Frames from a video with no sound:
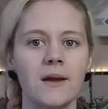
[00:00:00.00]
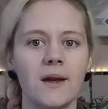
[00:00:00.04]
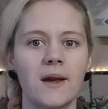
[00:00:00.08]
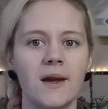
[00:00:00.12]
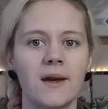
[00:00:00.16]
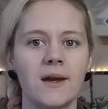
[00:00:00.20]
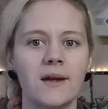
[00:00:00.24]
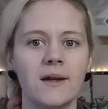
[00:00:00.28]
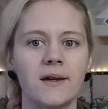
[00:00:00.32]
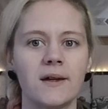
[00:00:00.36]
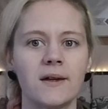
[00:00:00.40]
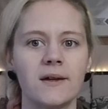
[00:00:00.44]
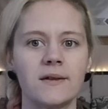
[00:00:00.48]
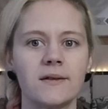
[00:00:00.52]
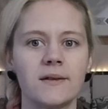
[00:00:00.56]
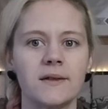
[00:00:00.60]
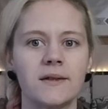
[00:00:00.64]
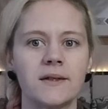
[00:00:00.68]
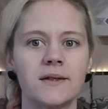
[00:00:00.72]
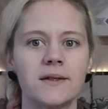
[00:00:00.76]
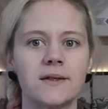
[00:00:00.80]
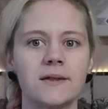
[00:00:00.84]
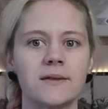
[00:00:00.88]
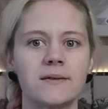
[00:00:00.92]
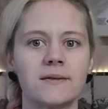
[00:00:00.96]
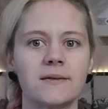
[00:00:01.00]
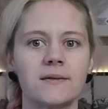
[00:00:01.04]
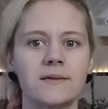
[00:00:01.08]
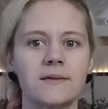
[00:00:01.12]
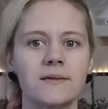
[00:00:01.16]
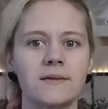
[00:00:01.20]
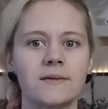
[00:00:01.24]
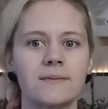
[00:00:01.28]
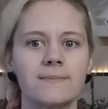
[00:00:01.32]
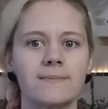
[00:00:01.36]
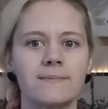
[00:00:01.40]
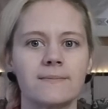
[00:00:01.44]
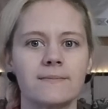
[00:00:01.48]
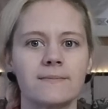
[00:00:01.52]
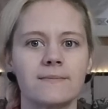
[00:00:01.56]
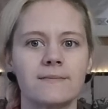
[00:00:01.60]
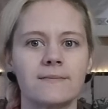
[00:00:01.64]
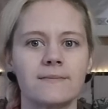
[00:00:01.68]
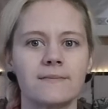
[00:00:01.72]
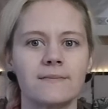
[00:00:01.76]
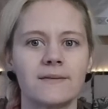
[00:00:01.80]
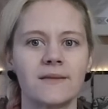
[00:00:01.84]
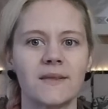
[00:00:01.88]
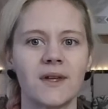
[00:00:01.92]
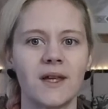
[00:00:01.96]
and
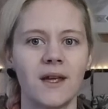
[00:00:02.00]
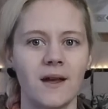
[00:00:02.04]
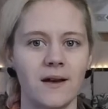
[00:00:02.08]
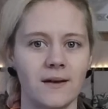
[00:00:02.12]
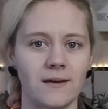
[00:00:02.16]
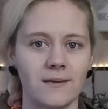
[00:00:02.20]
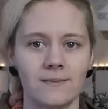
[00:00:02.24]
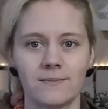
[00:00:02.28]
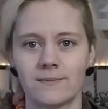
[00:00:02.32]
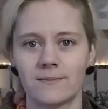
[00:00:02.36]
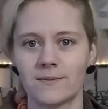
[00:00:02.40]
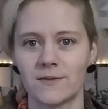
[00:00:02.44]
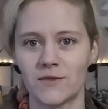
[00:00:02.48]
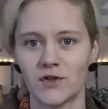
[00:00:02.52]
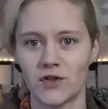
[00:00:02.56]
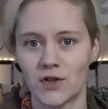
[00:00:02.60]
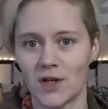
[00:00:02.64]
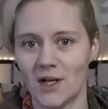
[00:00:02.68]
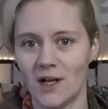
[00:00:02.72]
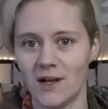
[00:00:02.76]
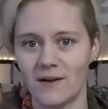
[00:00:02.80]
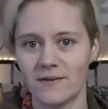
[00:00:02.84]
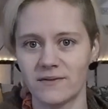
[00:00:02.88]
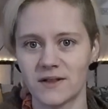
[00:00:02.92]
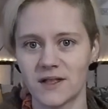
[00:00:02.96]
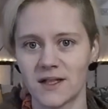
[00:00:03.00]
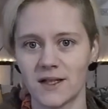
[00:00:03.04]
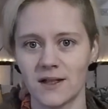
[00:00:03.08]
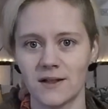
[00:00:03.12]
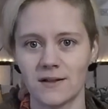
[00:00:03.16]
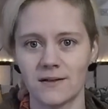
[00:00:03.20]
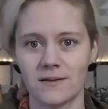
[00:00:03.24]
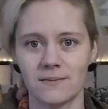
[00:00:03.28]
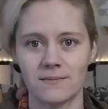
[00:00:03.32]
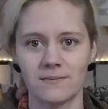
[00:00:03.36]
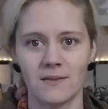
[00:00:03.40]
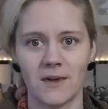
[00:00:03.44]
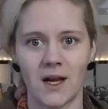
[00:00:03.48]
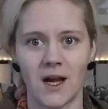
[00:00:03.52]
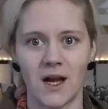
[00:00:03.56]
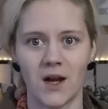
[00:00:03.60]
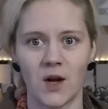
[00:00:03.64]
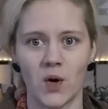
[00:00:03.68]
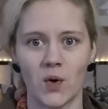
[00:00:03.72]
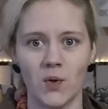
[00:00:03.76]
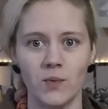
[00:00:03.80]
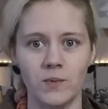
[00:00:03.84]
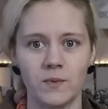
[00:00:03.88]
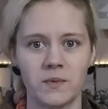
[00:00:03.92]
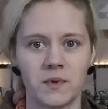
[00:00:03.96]
yeah, she loves it, I
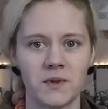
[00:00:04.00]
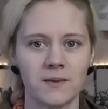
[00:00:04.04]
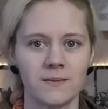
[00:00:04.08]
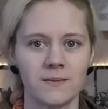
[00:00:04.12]
hope.